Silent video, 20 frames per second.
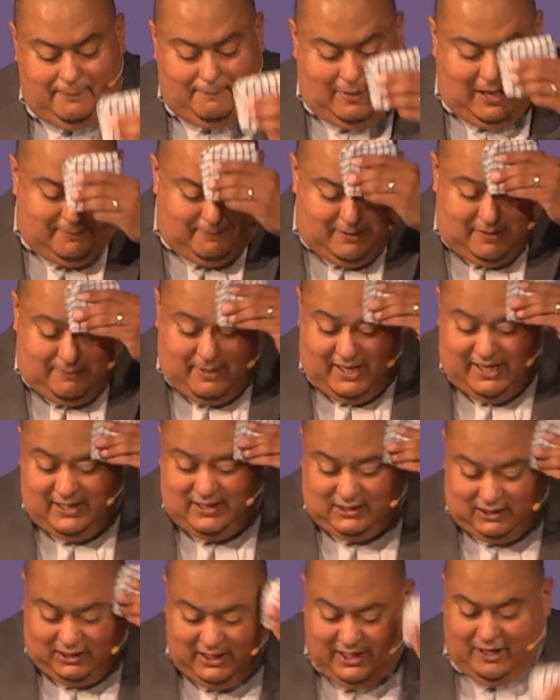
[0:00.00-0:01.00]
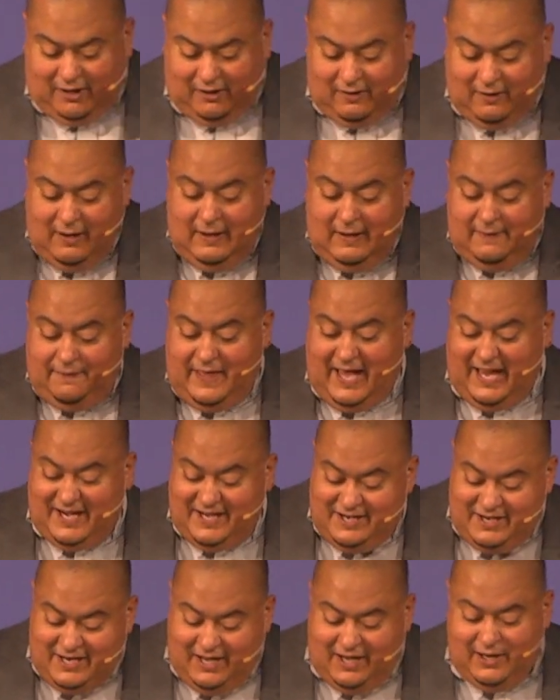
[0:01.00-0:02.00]
might be made clear that
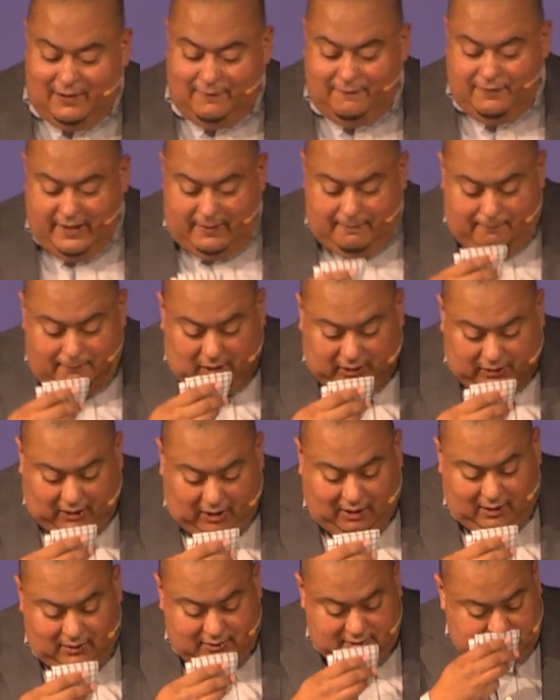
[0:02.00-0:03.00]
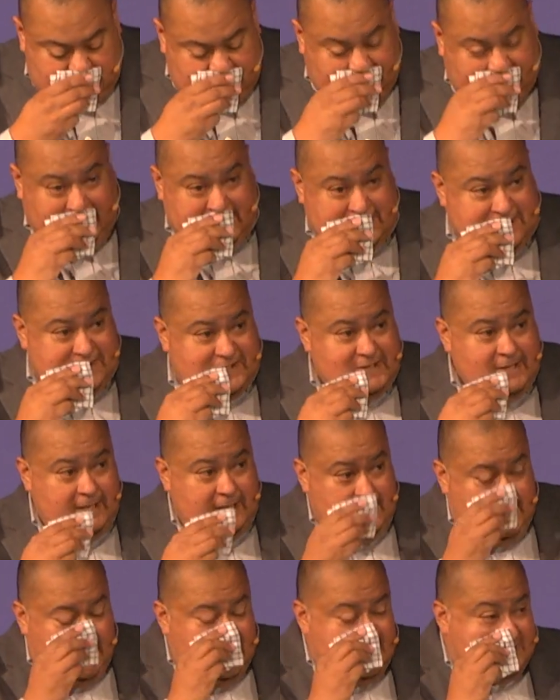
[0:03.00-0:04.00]
none of them belongs to us.
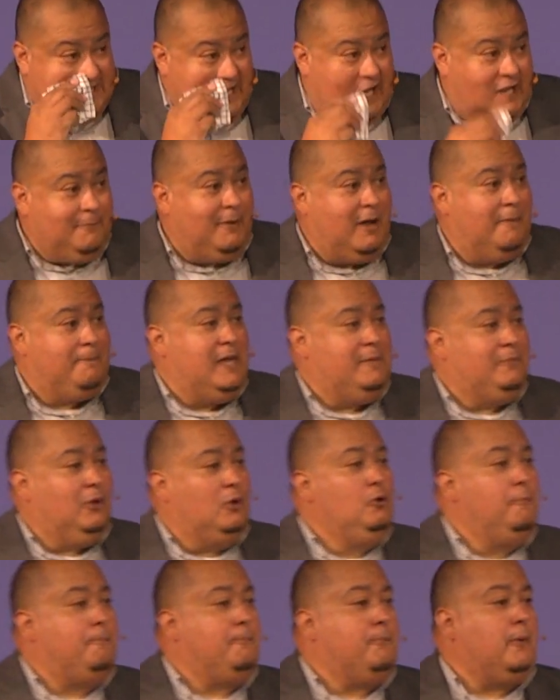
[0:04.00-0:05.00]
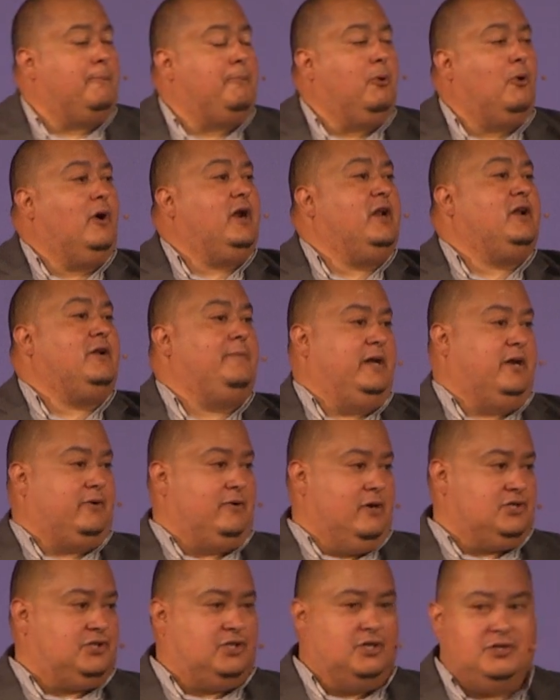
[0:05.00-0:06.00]
He's talking about people who purported to be
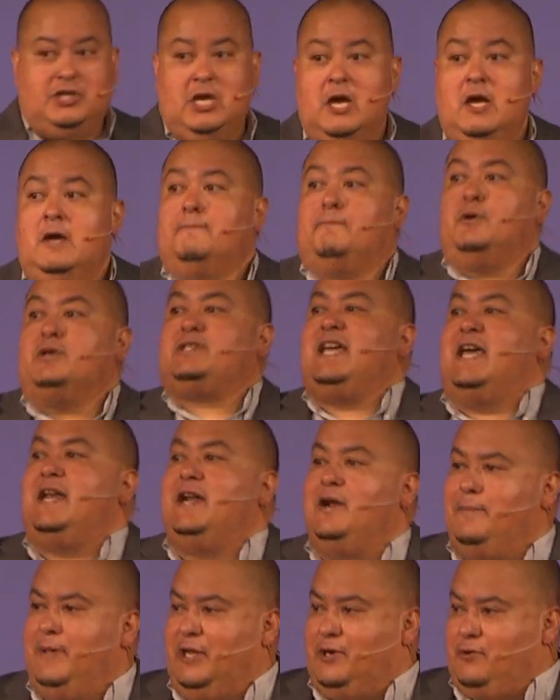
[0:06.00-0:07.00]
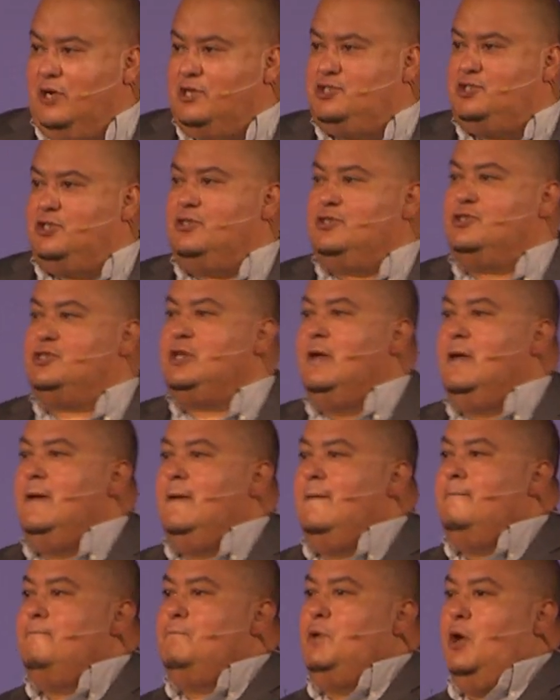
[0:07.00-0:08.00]
Christians, pretended to be Christians,
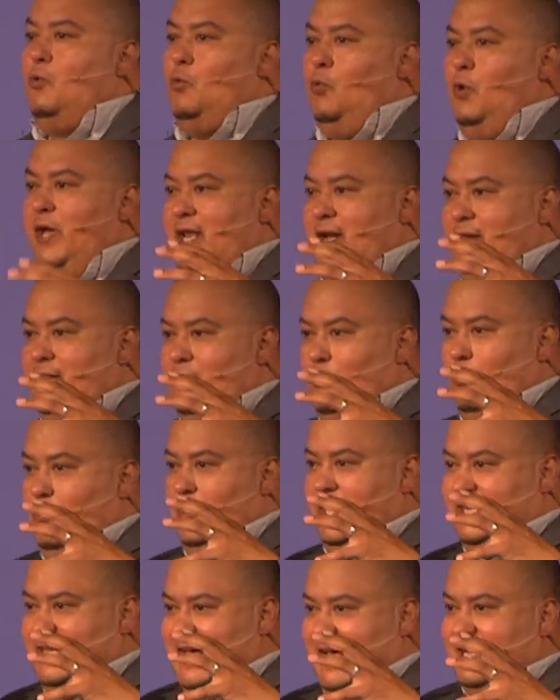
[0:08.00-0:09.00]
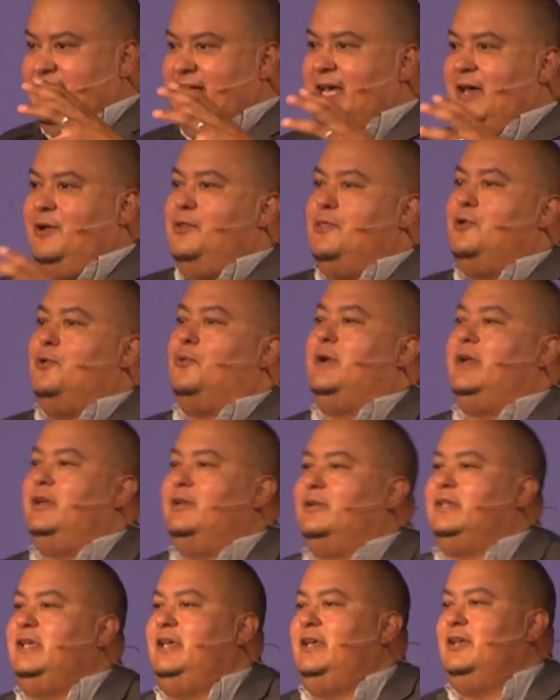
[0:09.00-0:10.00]
but when it got down to the real
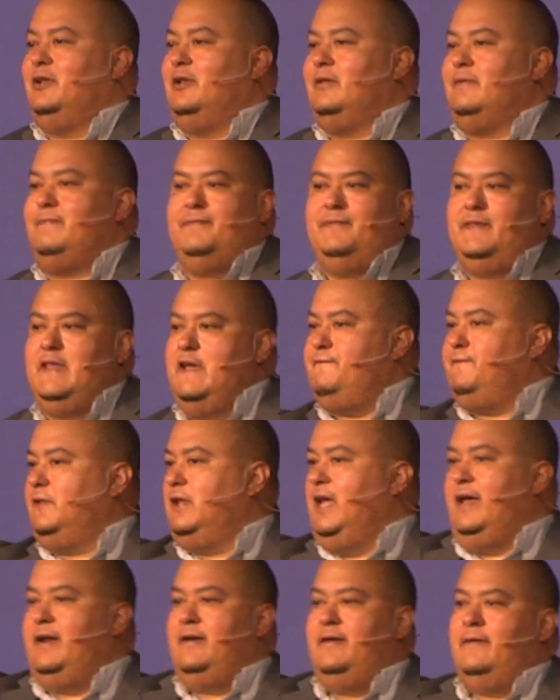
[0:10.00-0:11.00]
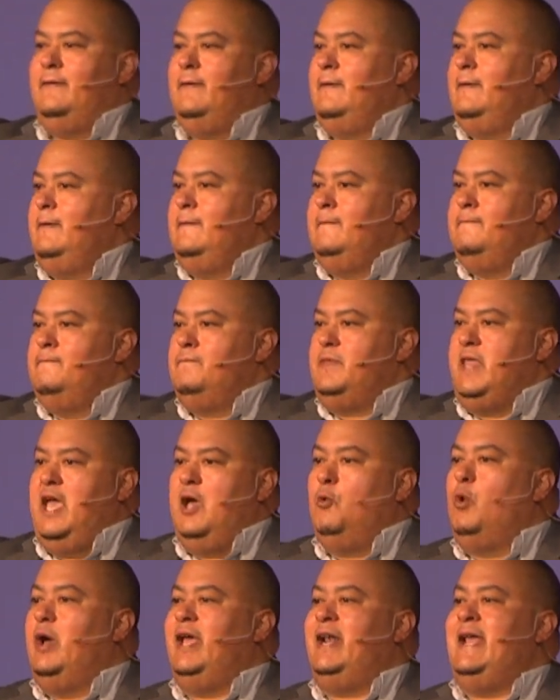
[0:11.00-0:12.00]
deal, they fled. They
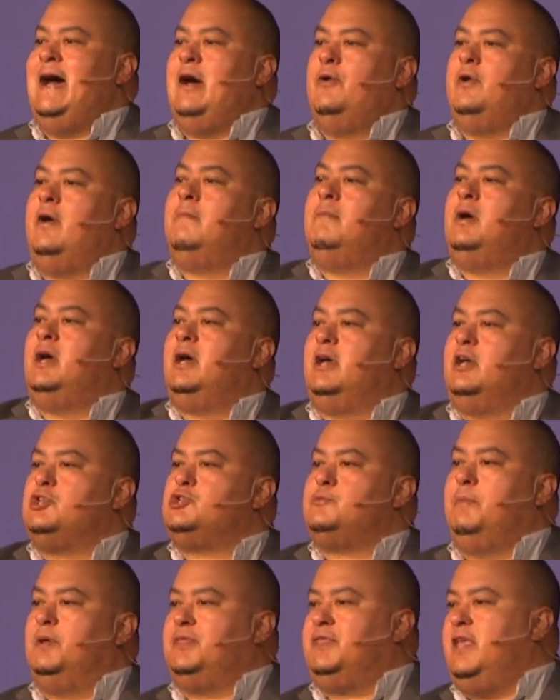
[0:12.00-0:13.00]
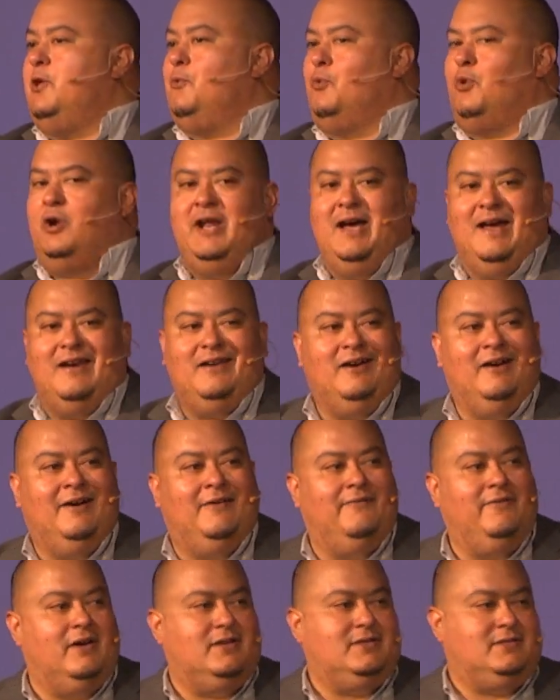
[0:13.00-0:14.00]
went out among us, but they were not of
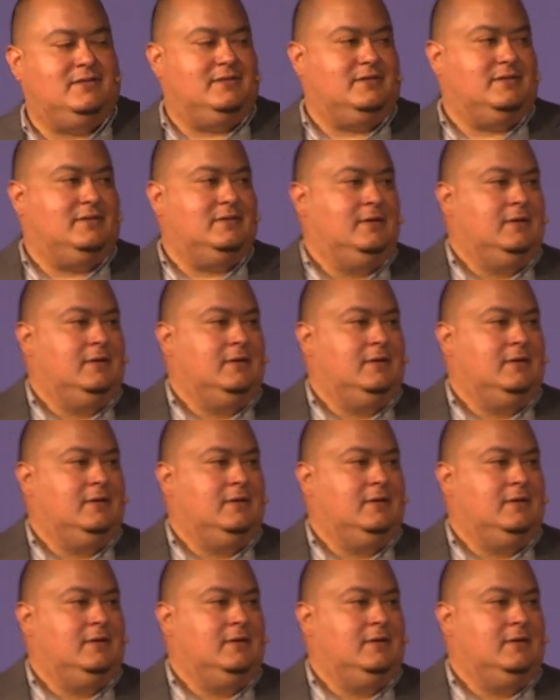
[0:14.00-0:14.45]
us